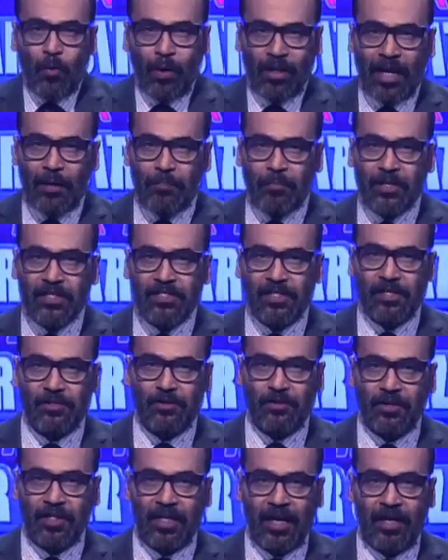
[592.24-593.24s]
Well, that brings
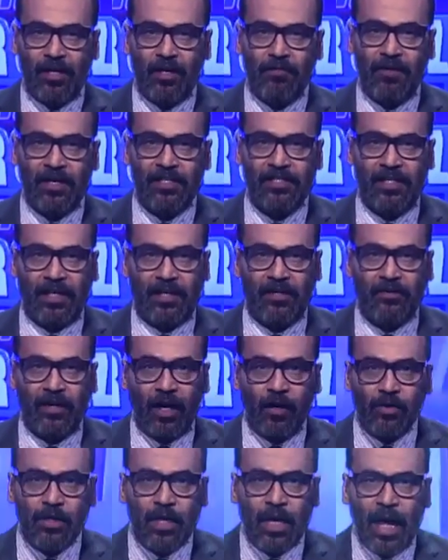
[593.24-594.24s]
us to the end of our second
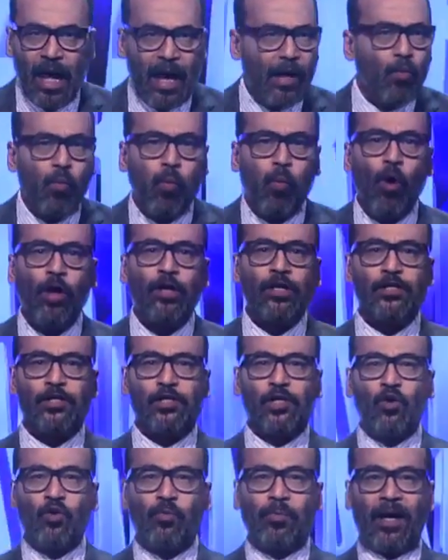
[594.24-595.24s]
round. And what a
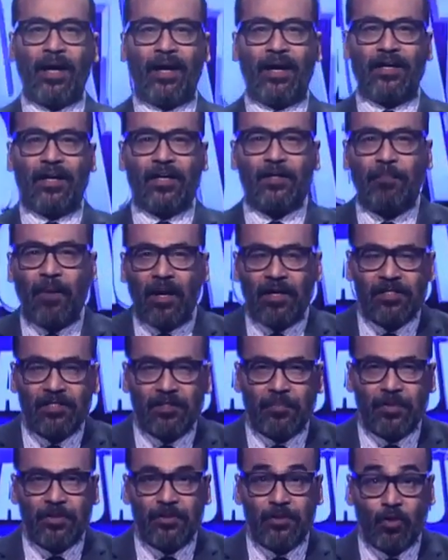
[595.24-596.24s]
show by our young
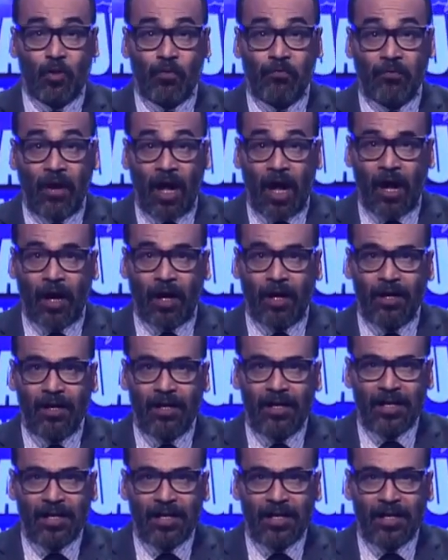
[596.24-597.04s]
participants so far.